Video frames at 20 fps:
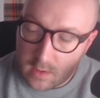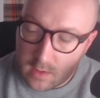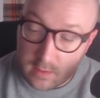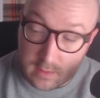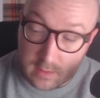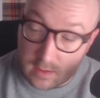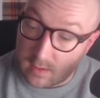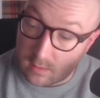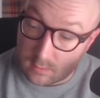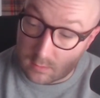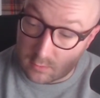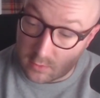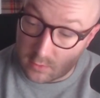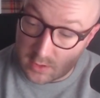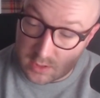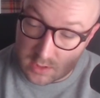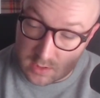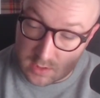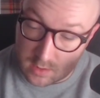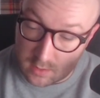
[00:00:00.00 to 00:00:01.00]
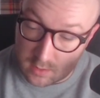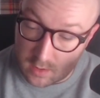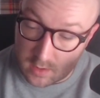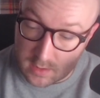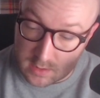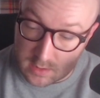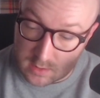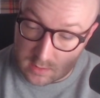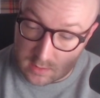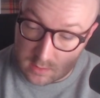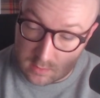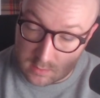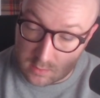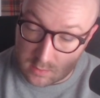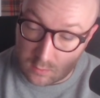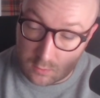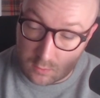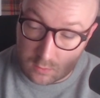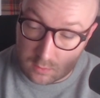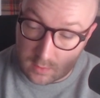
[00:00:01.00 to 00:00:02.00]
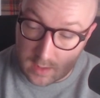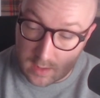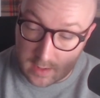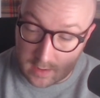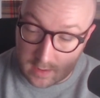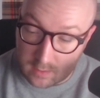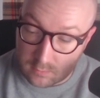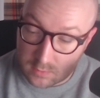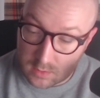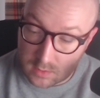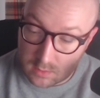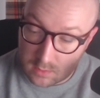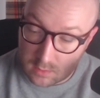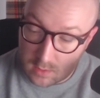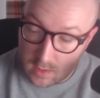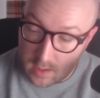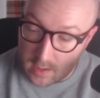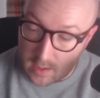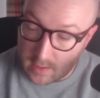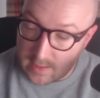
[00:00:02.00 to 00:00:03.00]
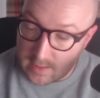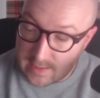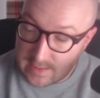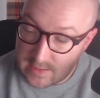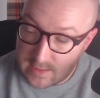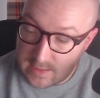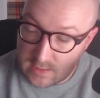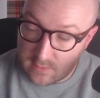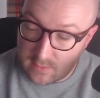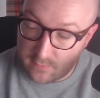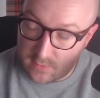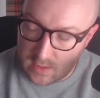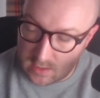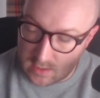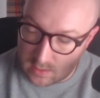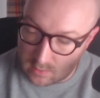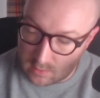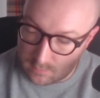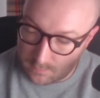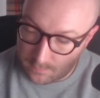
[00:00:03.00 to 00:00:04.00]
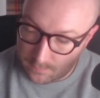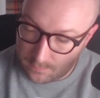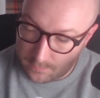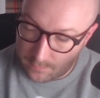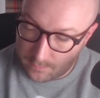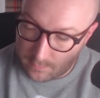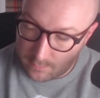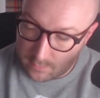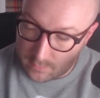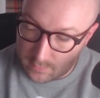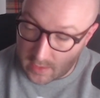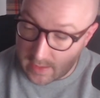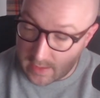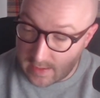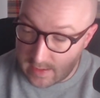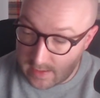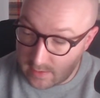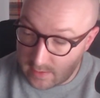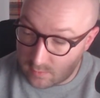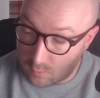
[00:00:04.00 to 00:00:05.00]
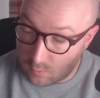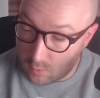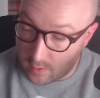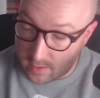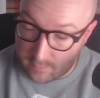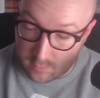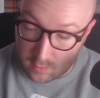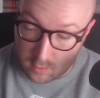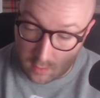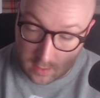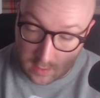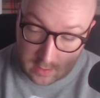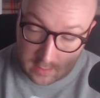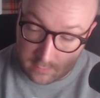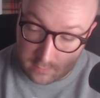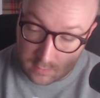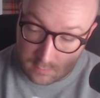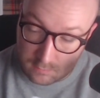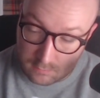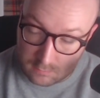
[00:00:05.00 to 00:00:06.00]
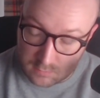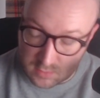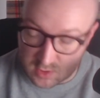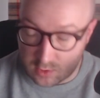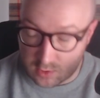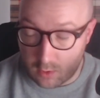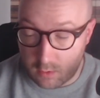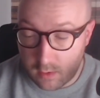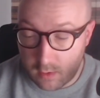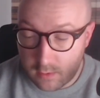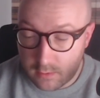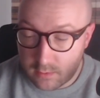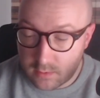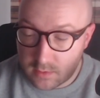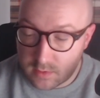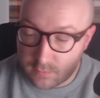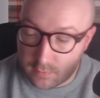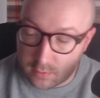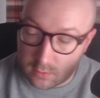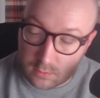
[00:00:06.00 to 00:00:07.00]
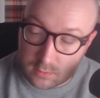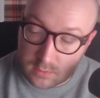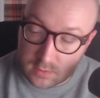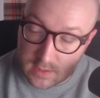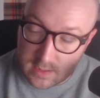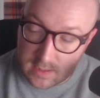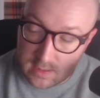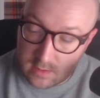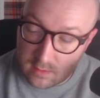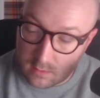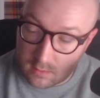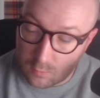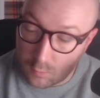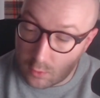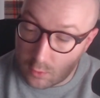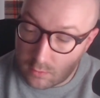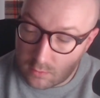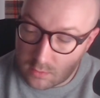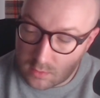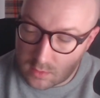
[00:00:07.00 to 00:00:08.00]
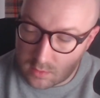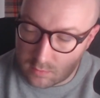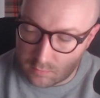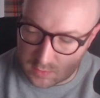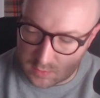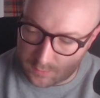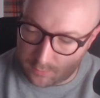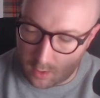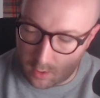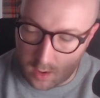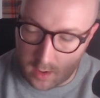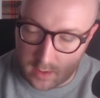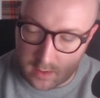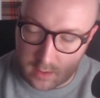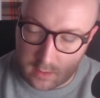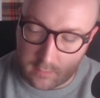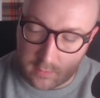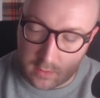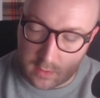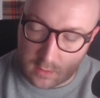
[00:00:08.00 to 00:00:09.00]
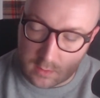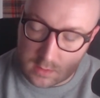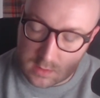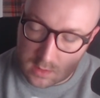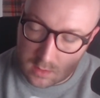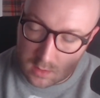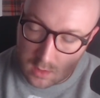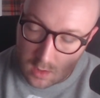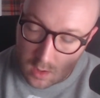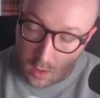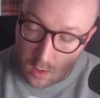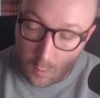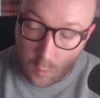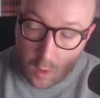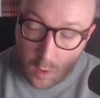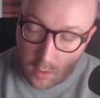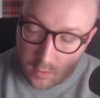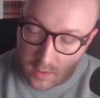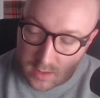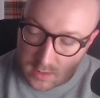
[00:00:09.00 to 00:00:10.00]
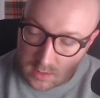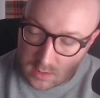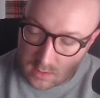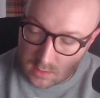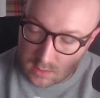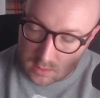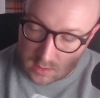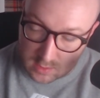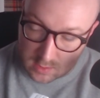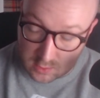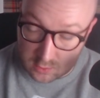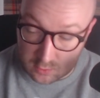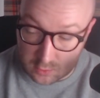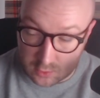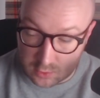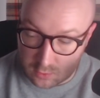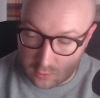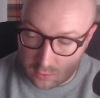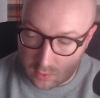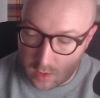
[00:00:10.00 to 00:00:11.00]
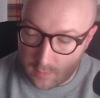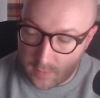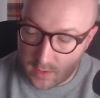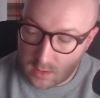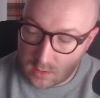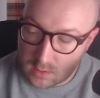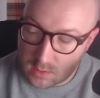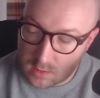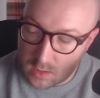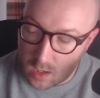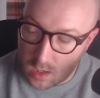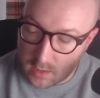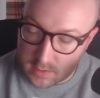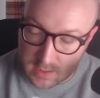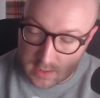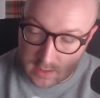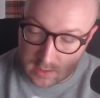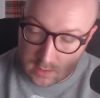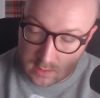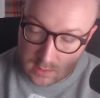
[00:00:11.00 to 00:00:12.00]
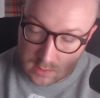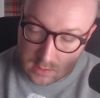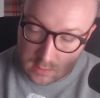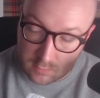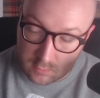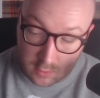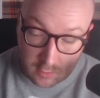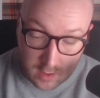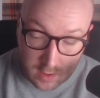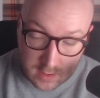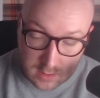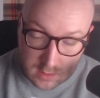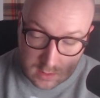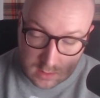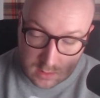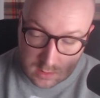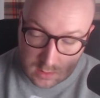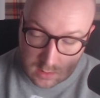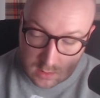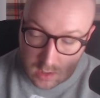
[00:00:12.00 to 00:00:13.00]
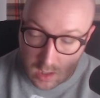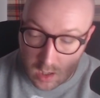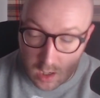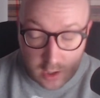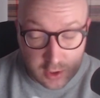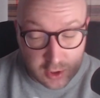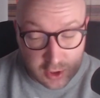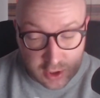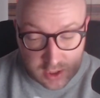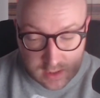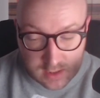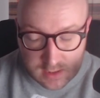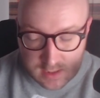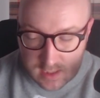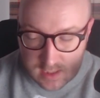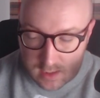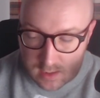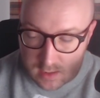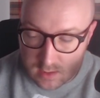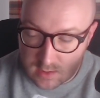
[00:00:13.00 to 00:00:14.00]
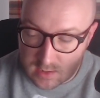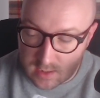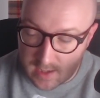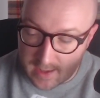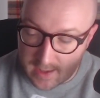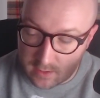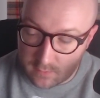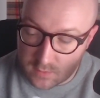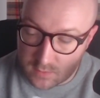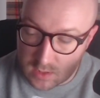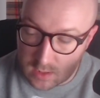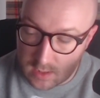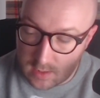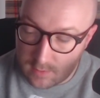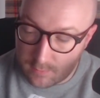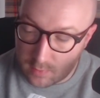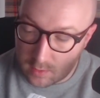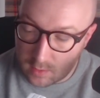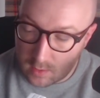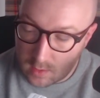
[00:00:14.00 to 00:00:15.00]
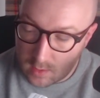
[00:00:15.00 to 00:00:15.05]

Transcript: The little creatures are nice as all get out, and easy to feed. They eat whatever I give them: sorrows, pulled teeth, wounds, to pride and other things, worries, sexual shortcomings, heartaches, regrets, unshed tears, lack of sleep.